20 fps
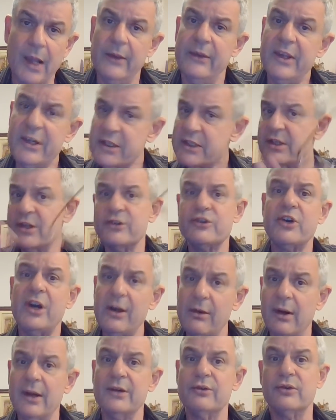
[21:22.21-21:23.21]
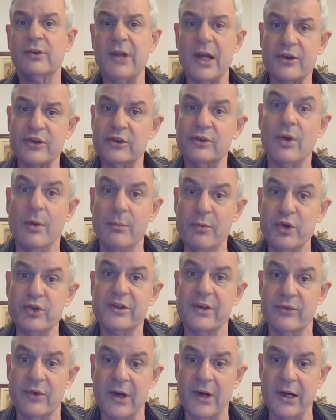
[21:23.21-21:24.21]
This is a general introduction to
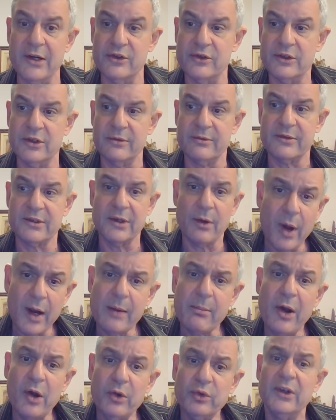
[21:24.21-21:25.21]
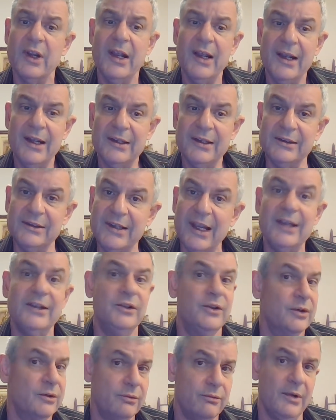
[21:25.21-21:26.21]
abusive relationships. Now, what about
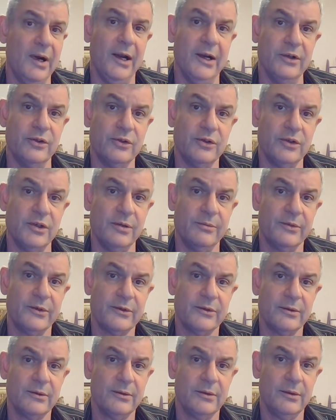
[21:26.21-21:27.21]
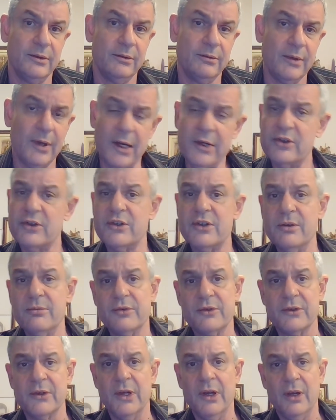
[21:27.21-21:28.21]
dead relationships?
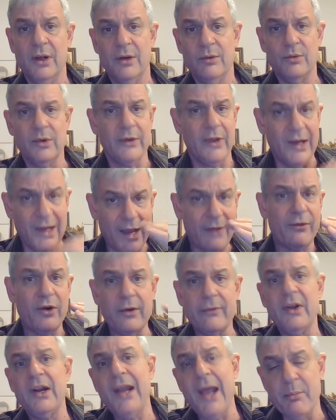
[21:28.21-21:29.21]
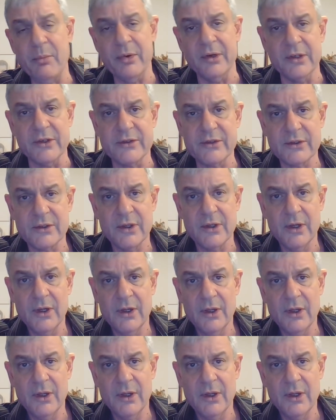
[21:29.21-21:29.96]
Relationships where the level of unhappiness